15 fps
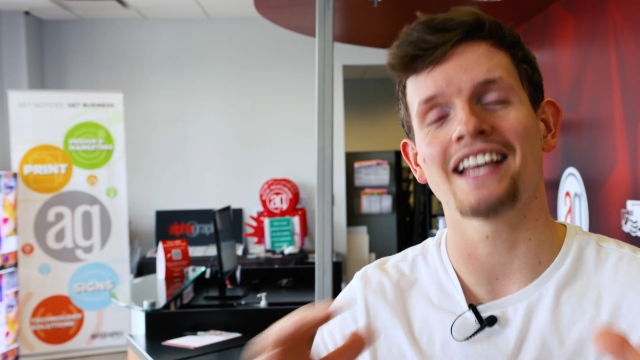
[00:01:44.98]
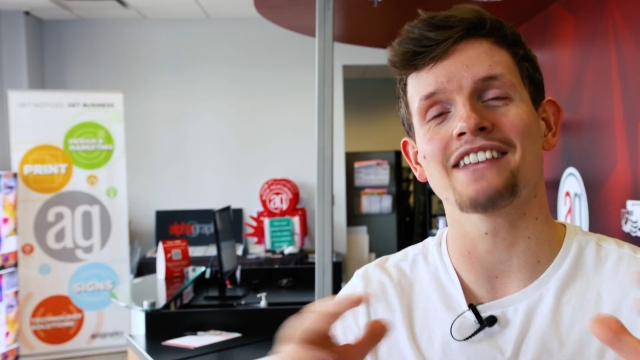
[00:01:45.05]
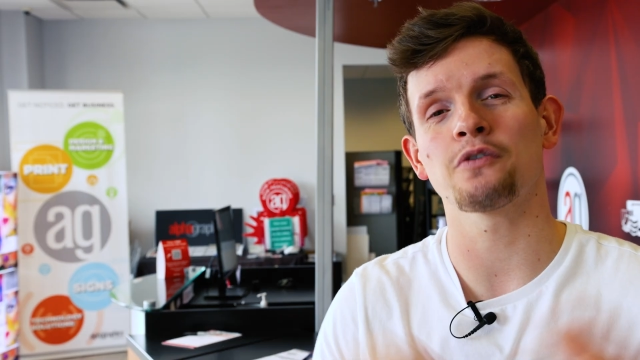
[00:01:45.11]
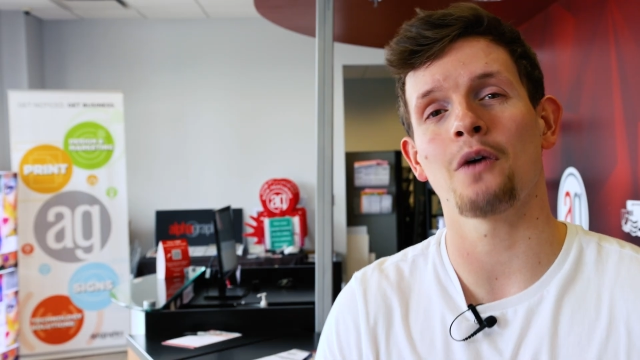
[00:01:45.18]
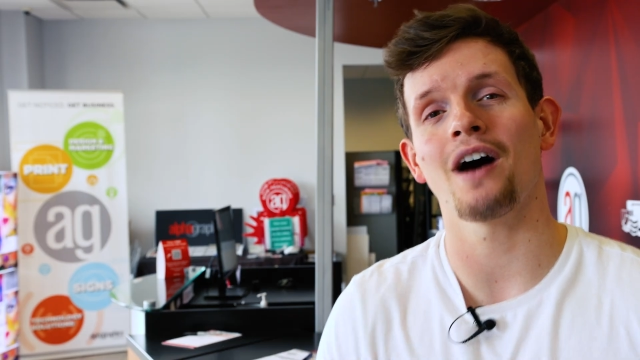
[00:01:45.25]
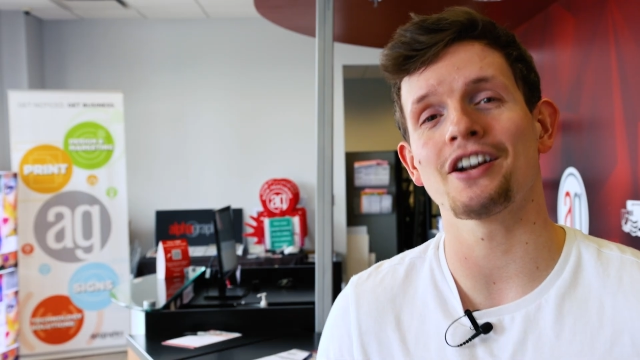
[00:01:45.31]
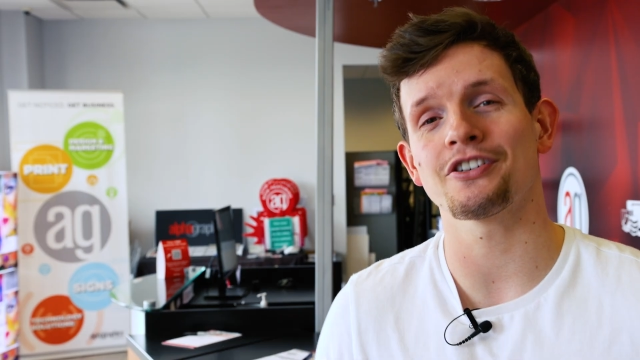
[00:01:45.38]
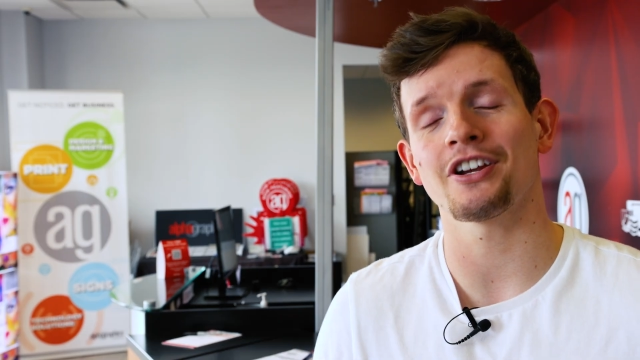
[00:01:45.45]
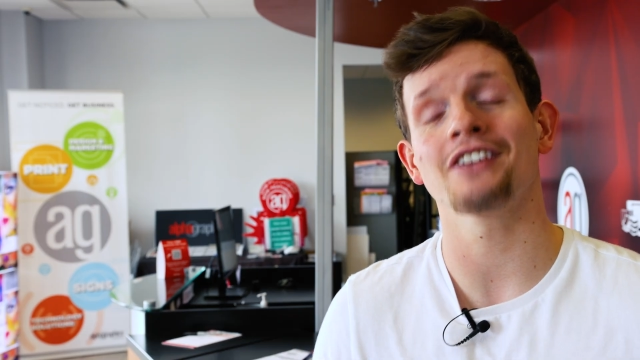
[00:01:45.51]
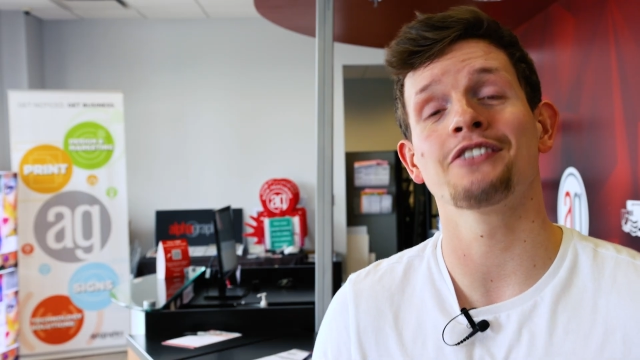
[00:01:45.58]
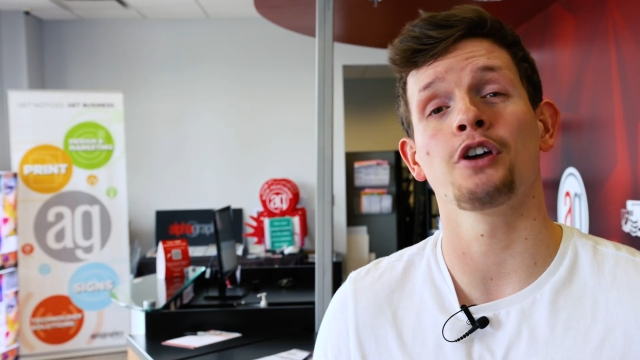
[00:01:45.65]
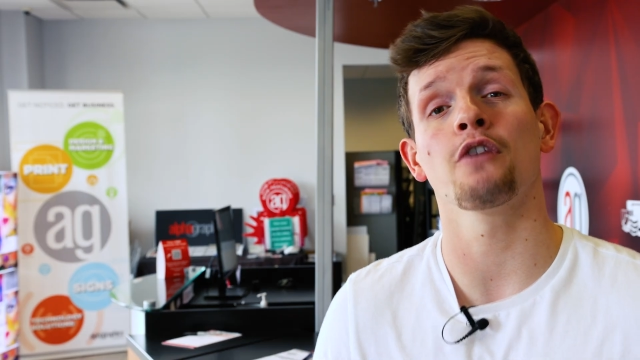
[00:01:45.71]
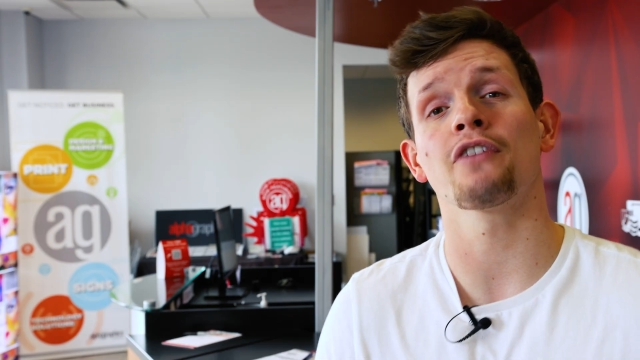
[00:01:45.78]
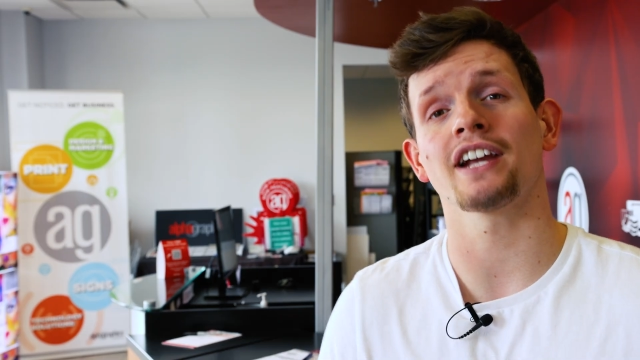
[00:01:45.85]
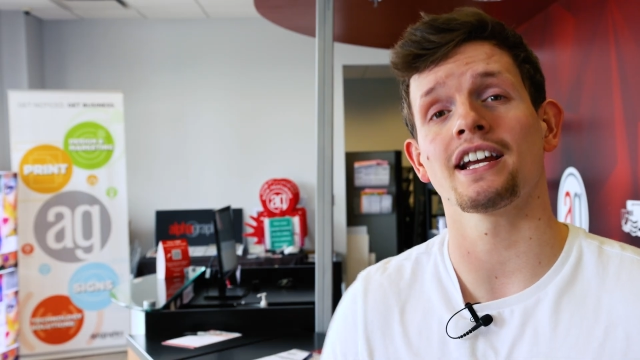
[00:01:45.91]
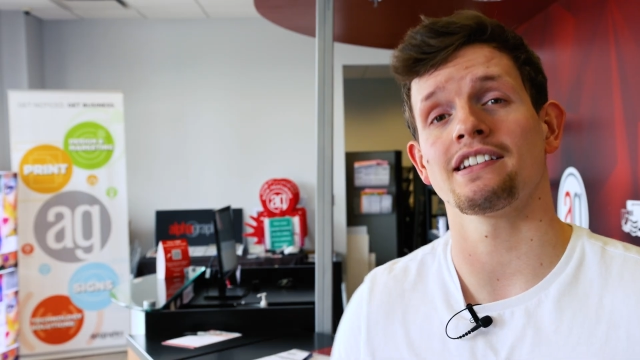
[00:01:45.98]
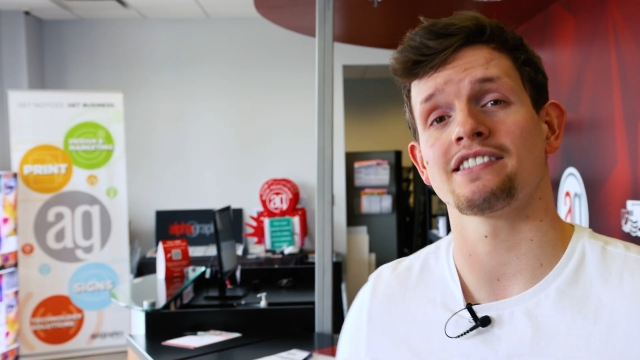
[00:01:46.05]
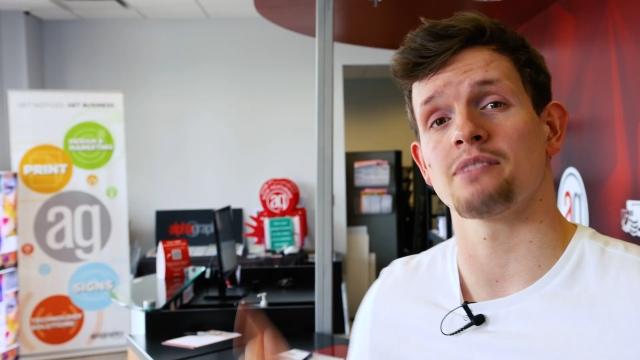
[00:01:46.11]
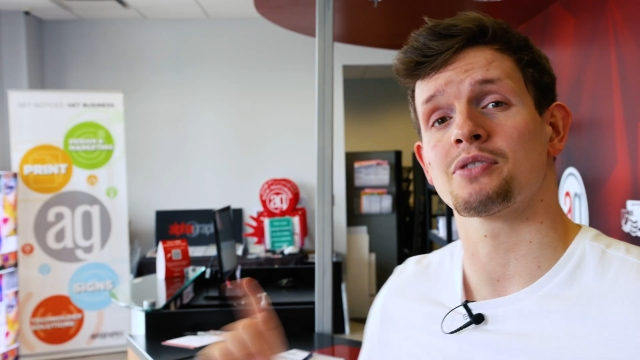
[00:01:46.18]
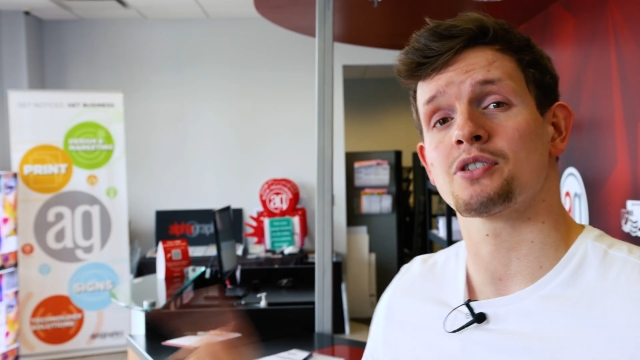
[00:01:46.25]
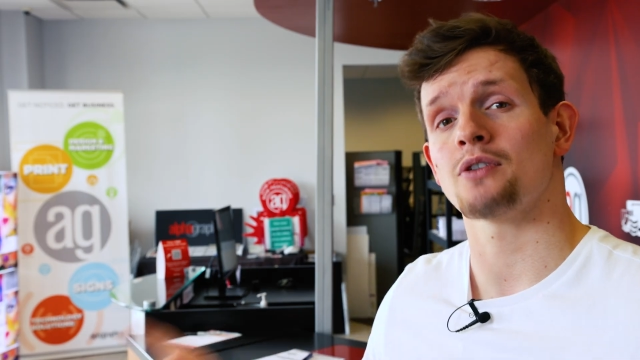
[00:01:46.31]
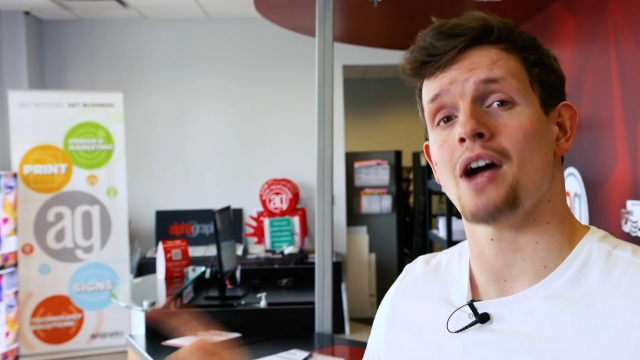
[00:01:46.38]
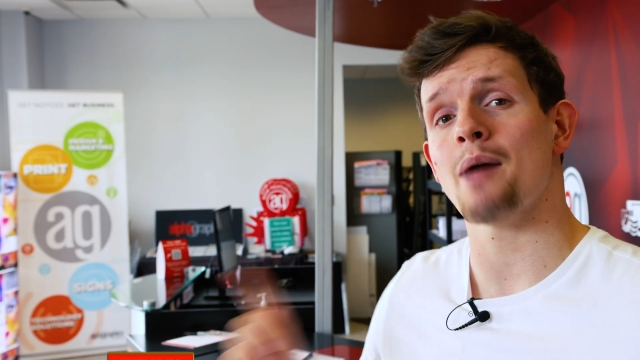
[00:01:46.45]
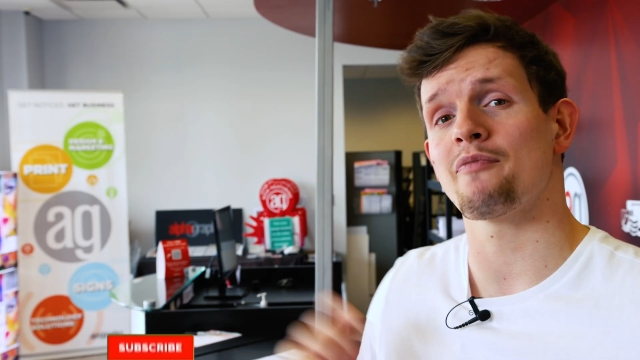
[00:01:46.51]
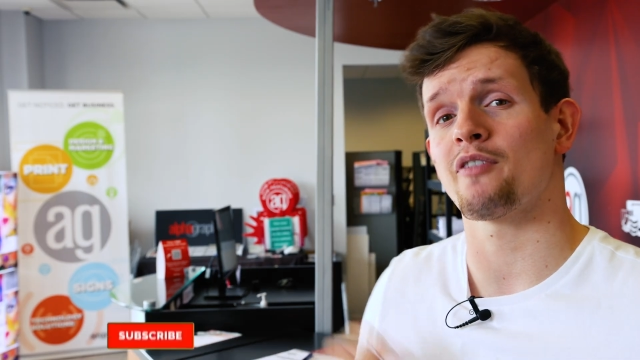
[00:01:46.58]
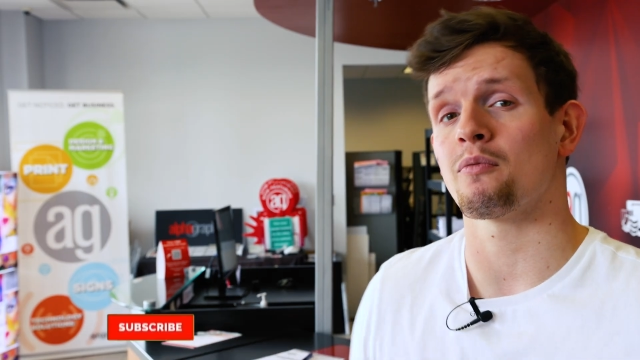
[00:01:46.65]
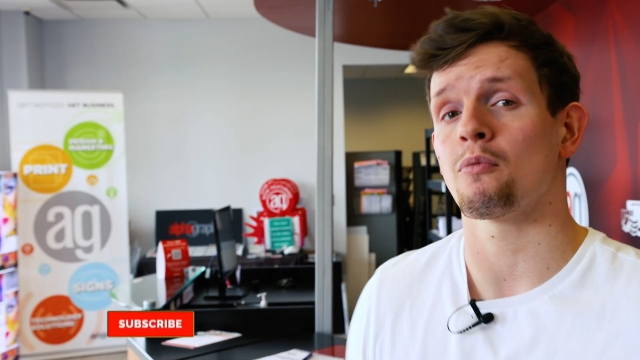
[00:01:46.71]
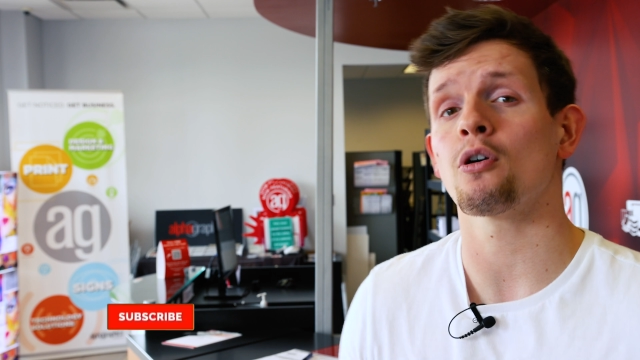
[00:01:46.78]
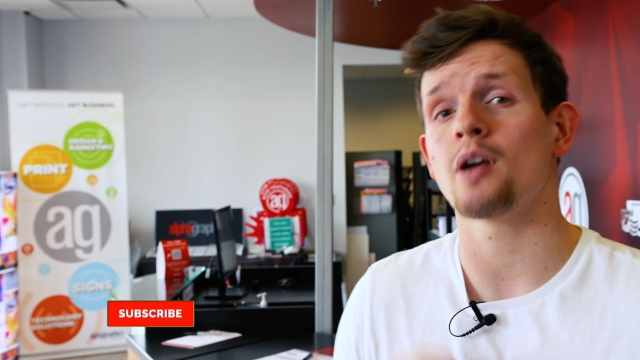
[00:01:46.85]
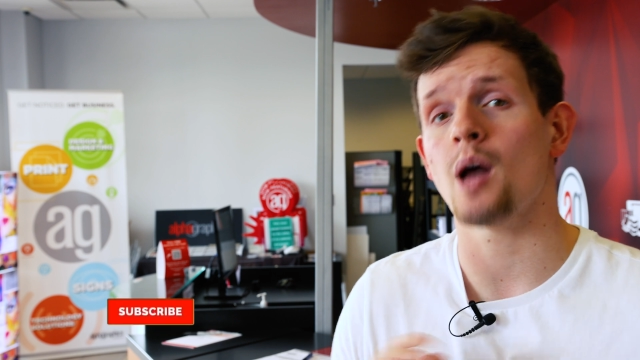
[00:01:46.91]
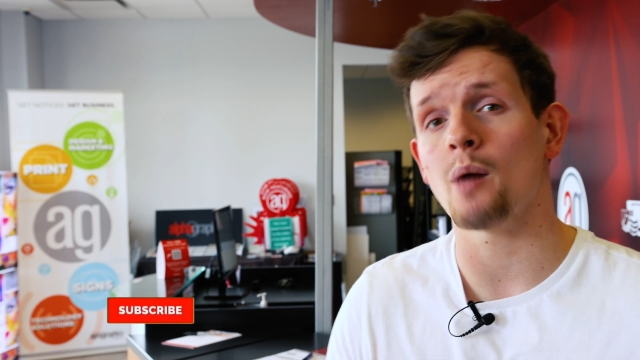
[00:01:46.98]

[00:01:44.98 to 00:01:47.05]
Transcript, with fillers: Thanks for watching. Don't forget to subscribe for more